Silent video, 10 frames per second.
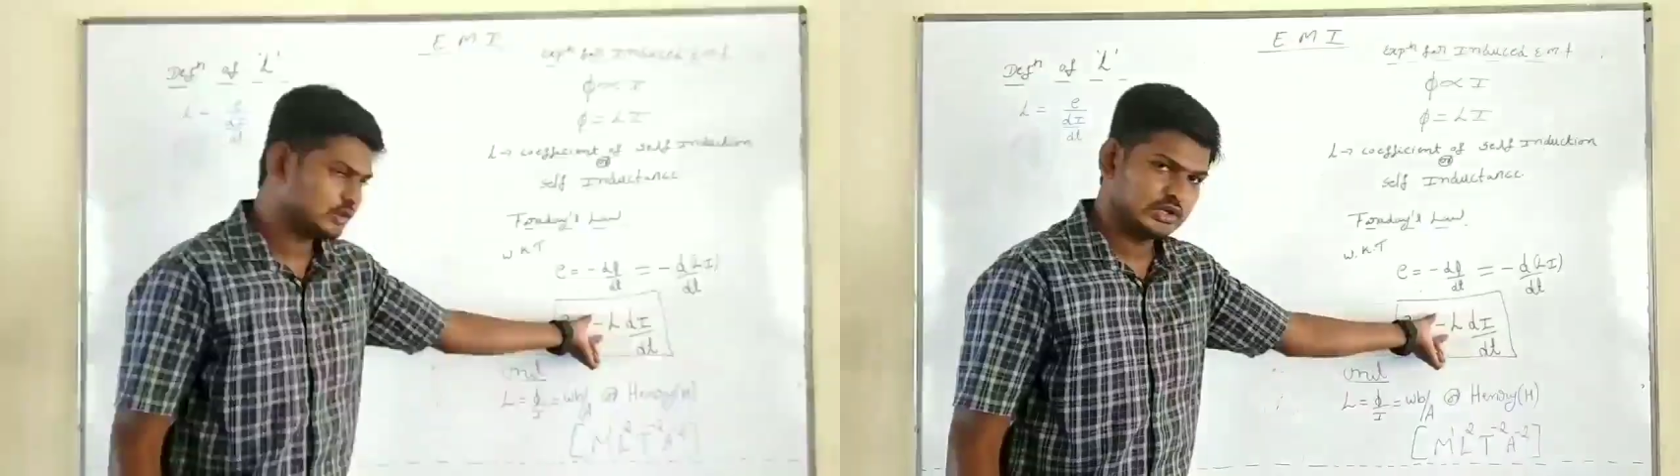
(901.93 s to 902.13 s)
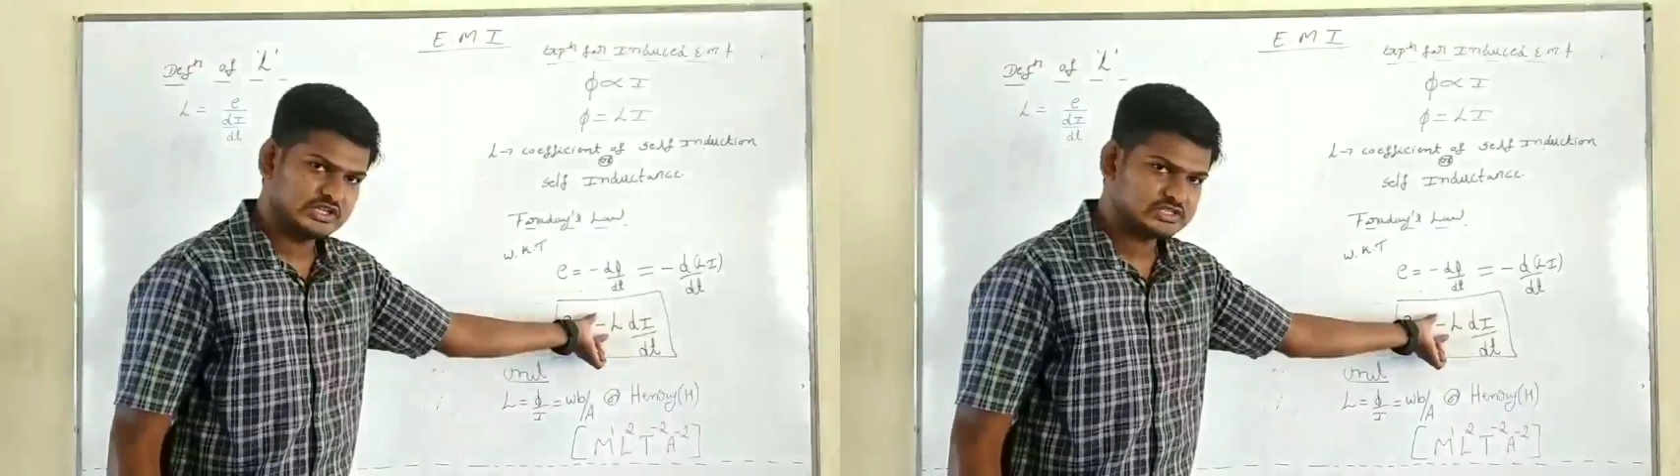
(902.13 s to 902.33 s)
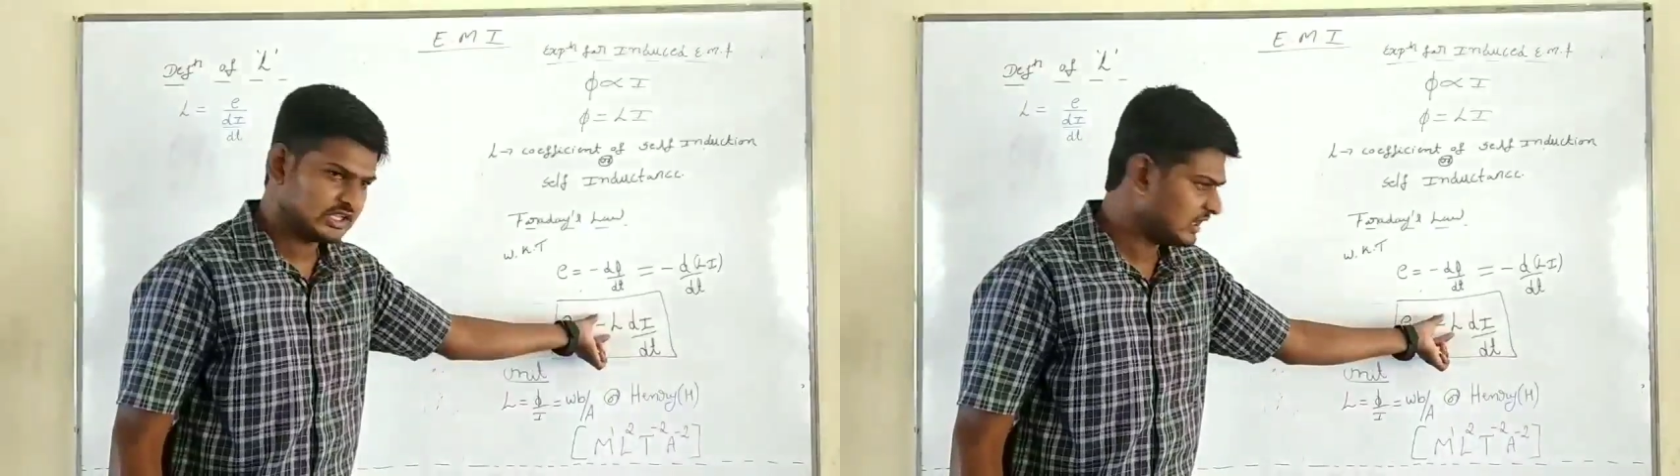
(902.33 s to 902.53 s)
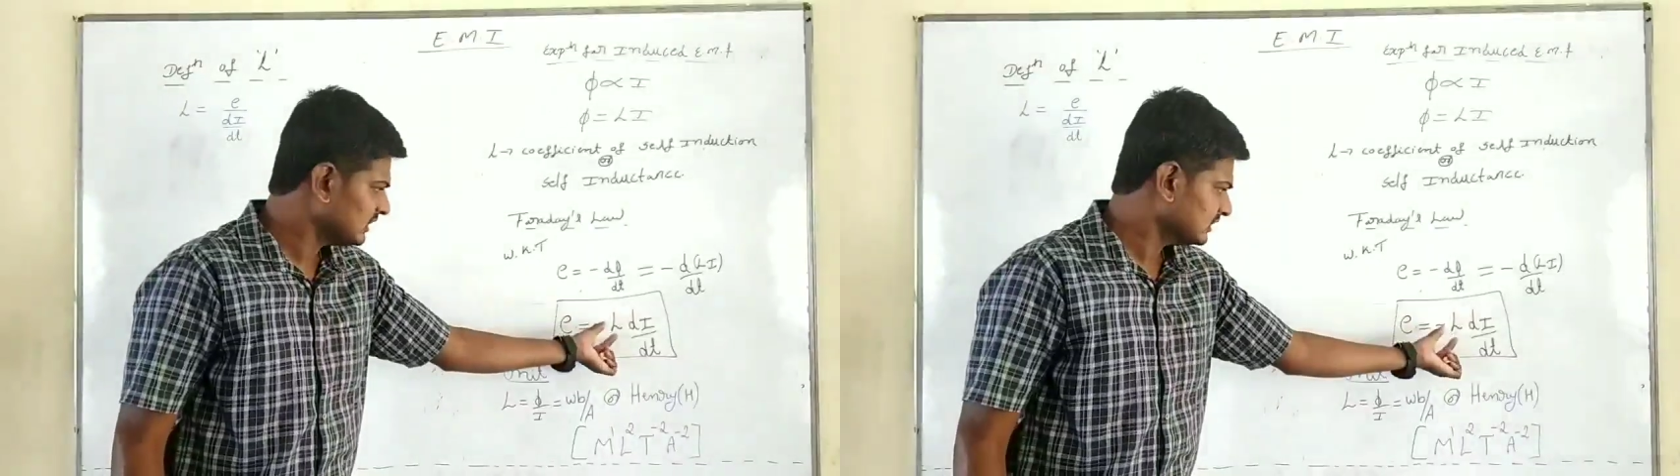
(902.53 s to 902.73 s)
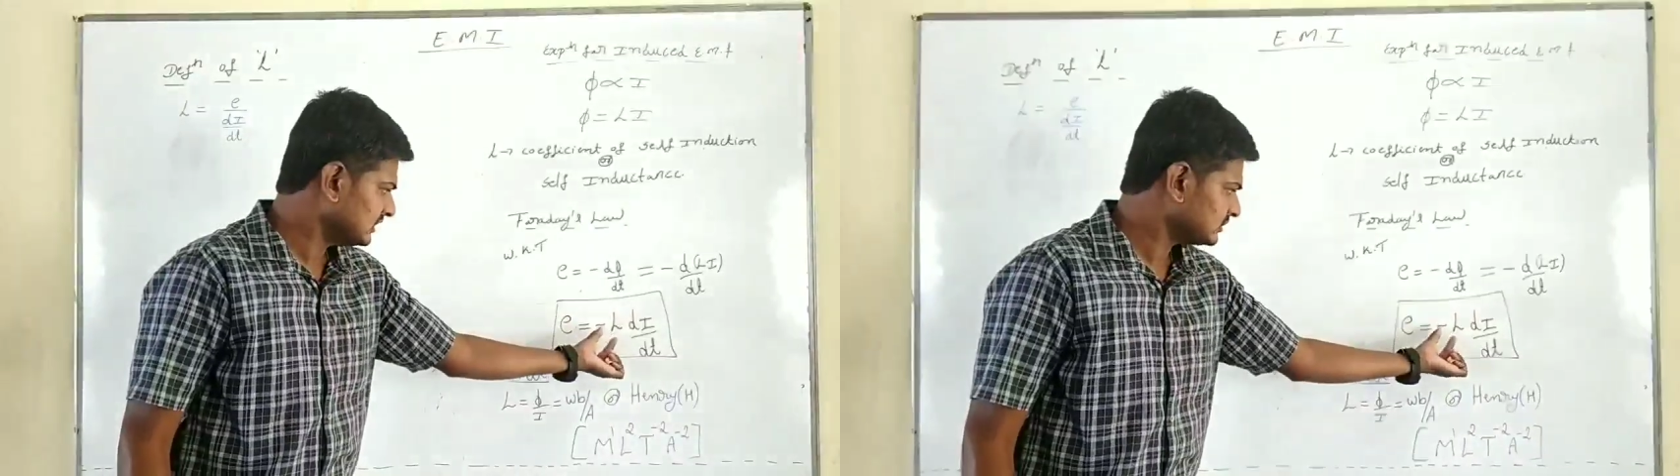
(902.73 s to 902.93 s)
Lenz
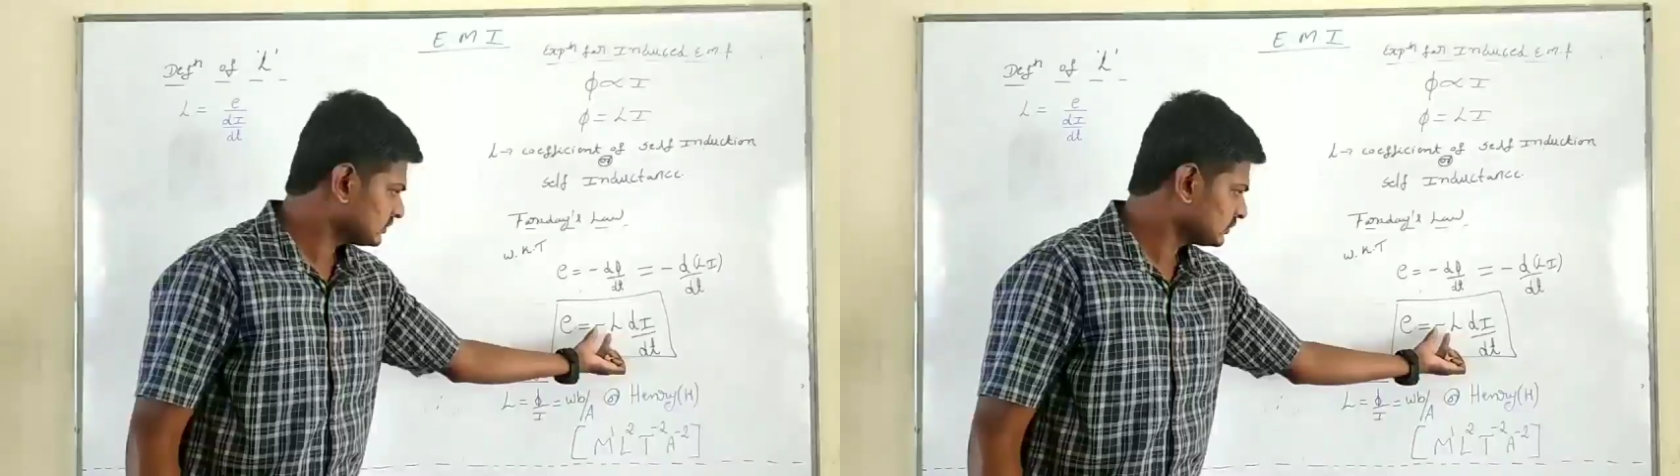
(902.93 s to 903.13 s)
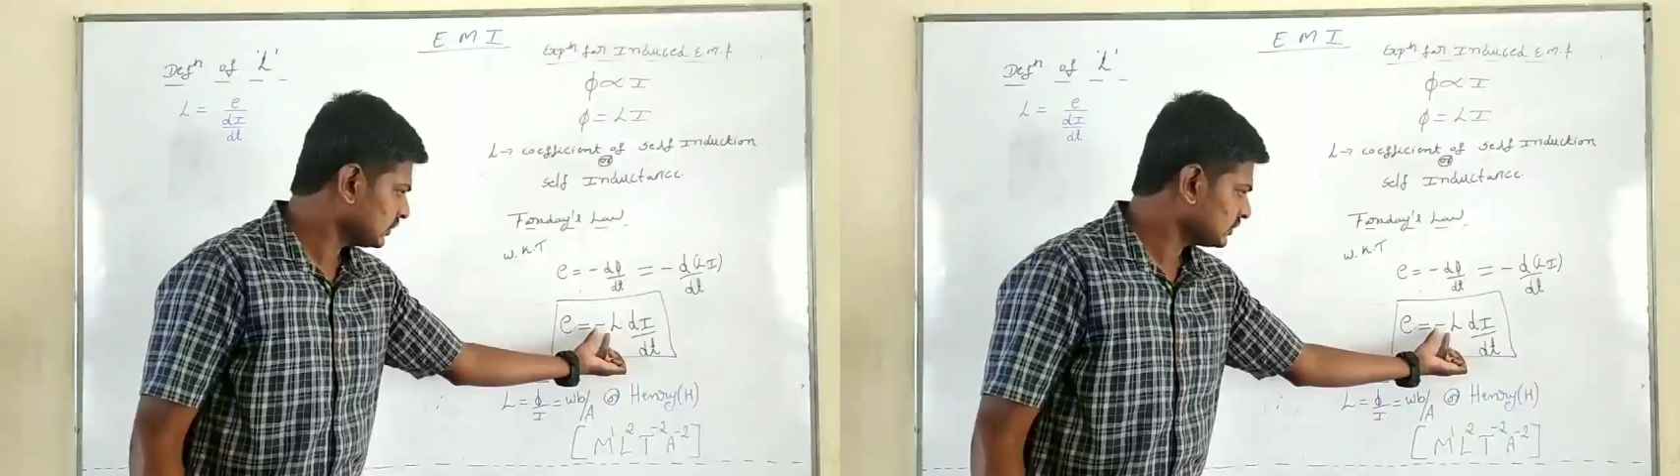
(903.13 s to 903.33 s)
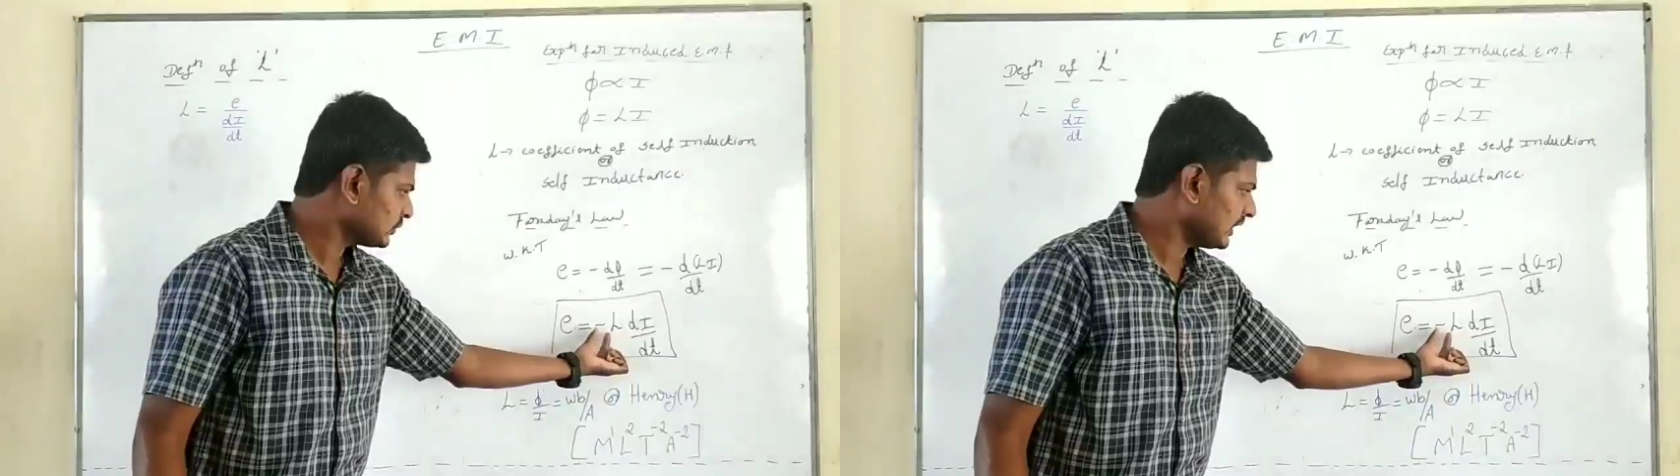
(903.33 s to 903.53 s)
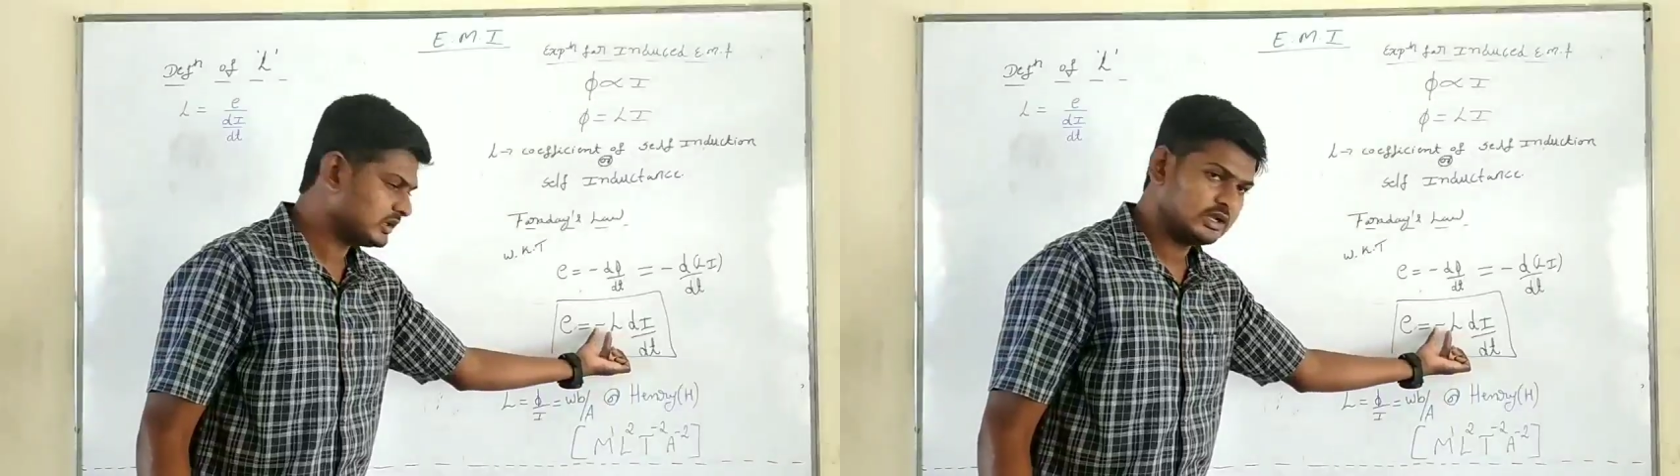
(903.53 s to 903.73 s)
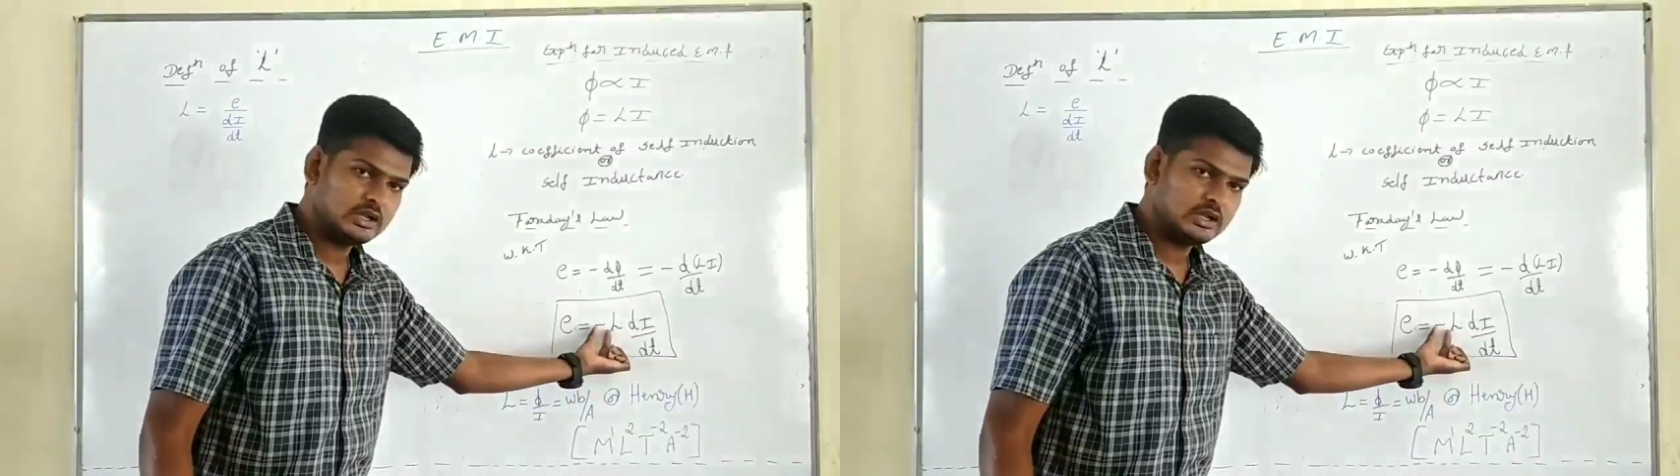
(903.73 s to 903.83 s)
law, this shows what?